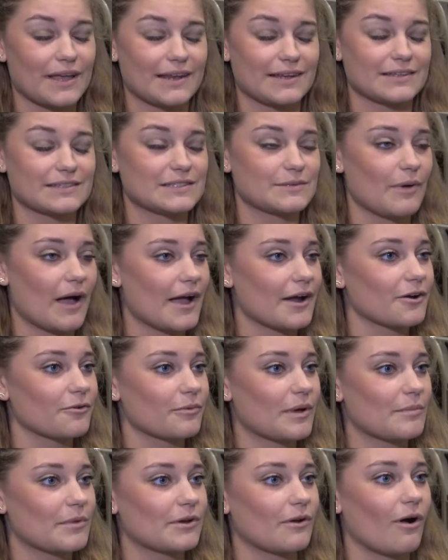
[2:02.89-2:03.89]
can inspire
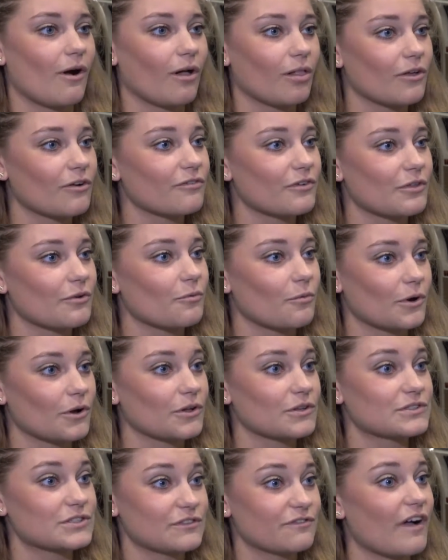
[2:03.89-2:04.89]
women all over the
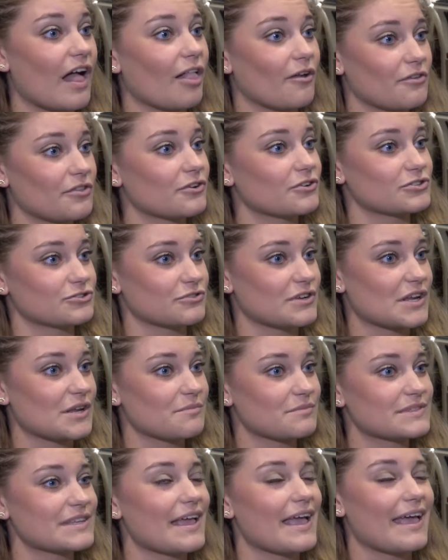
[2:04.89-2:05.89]
world to follow their
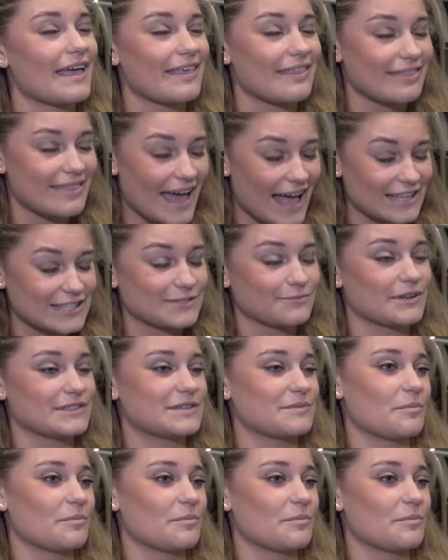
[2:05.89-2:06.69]
dreams, that's what's